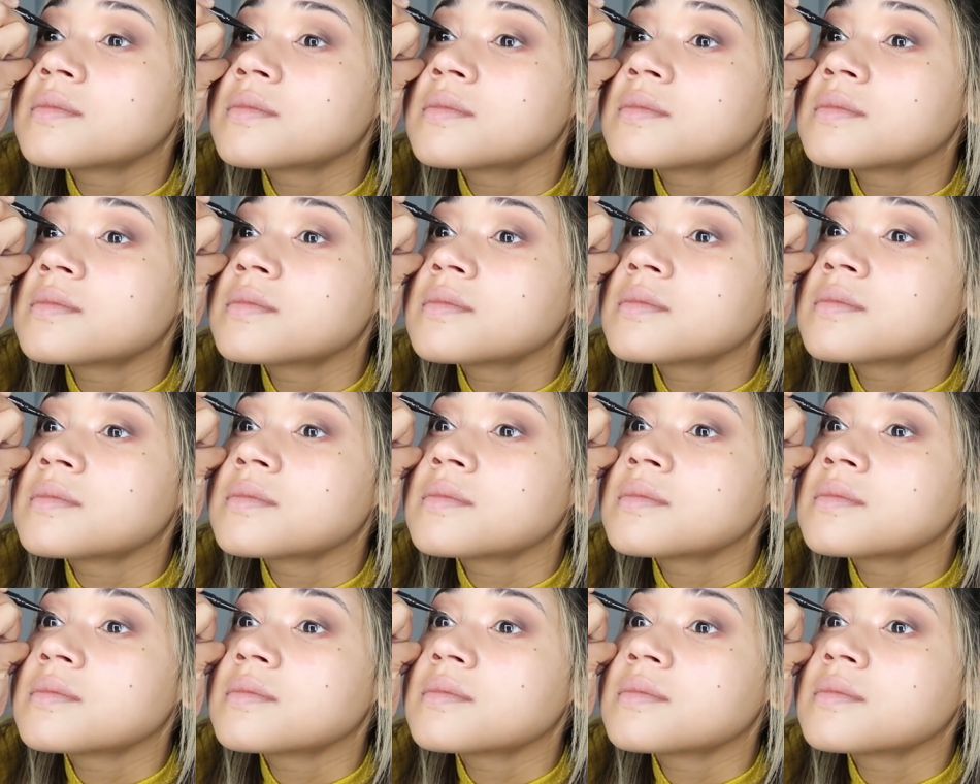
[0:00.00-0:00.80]

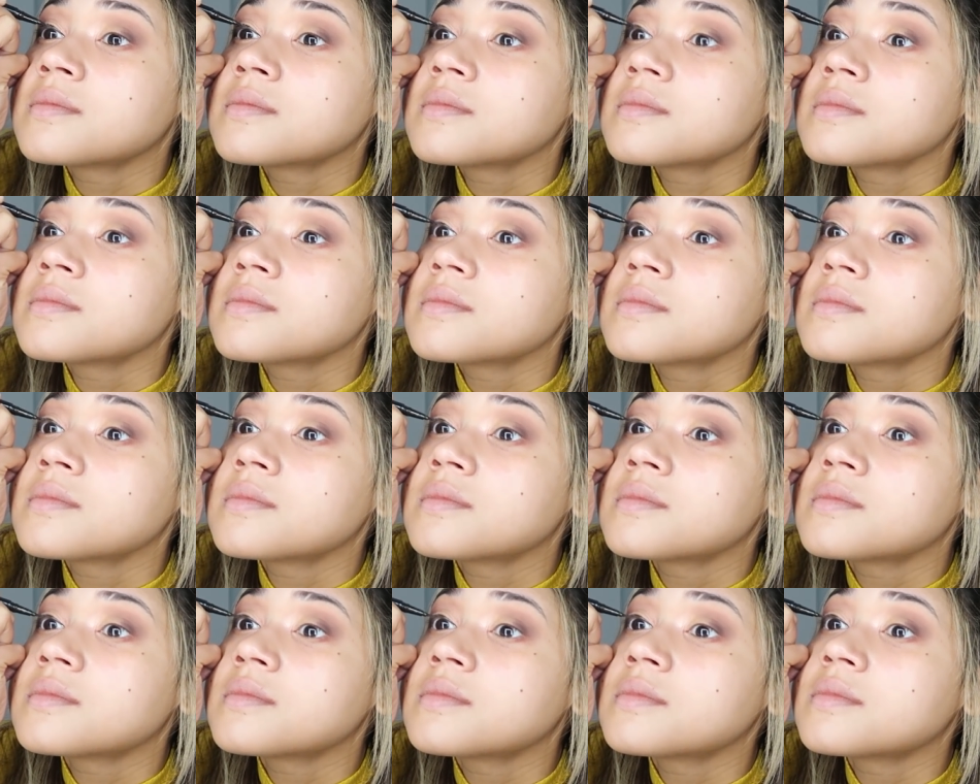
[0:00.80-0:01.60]

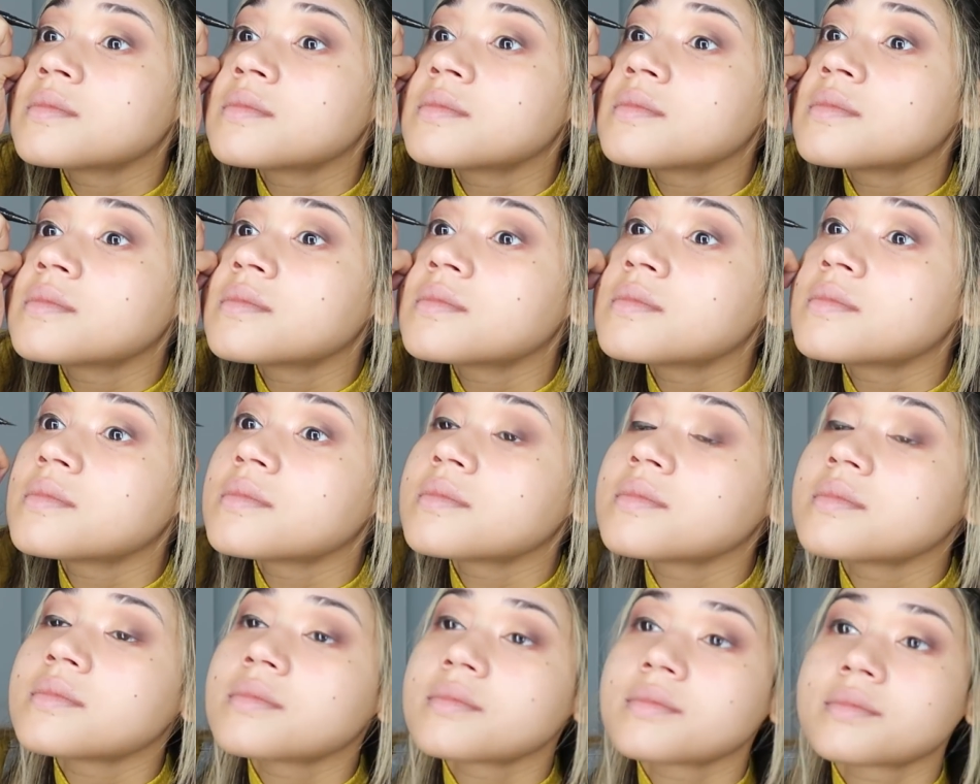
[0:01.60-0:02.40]

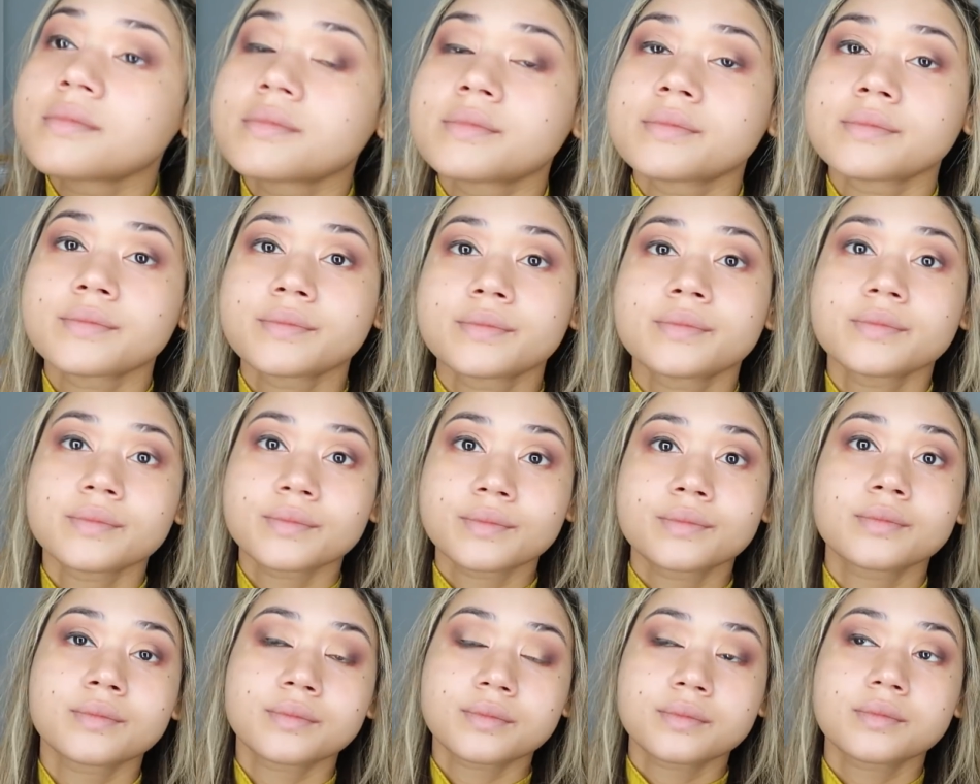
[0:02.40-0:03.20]

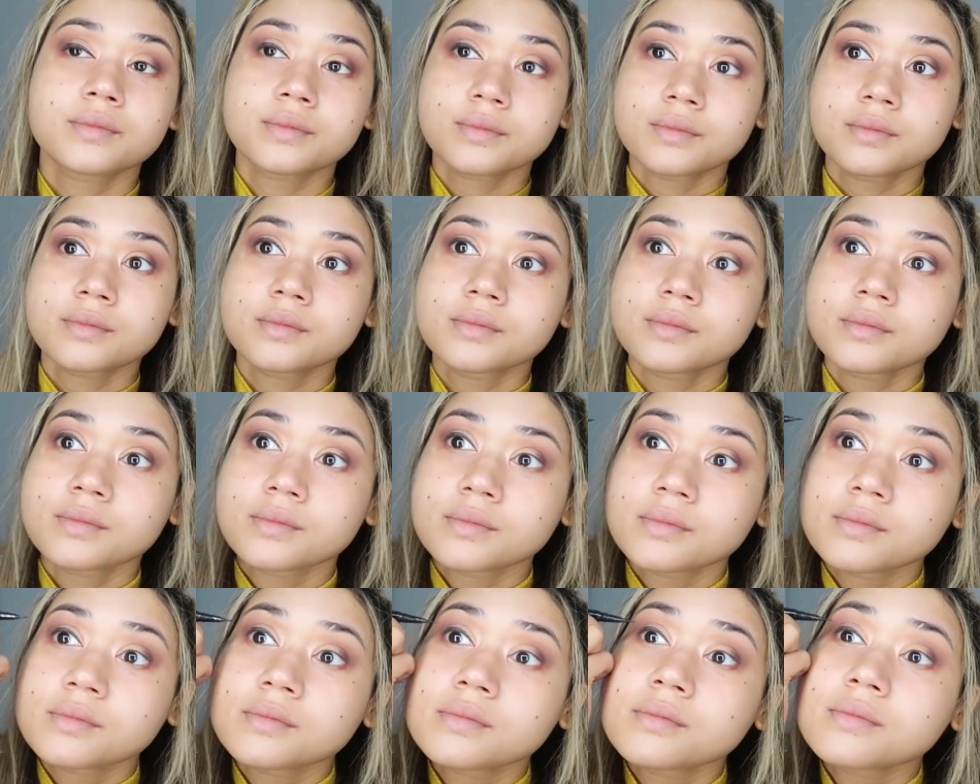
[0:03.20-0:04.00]

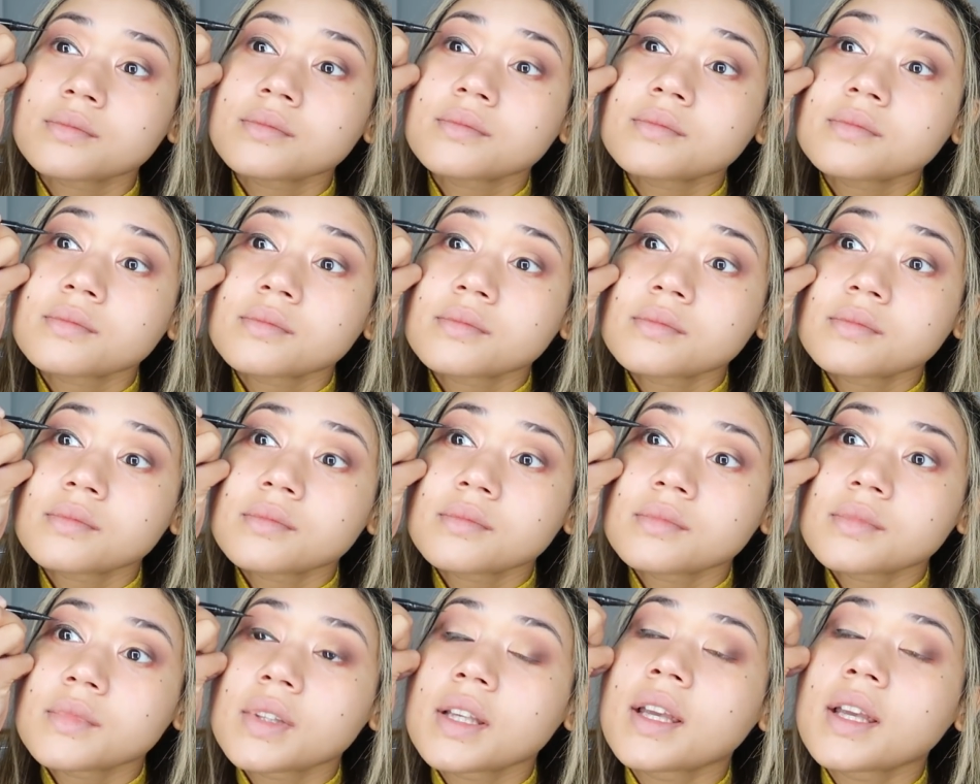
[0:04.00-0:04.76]
[no speech]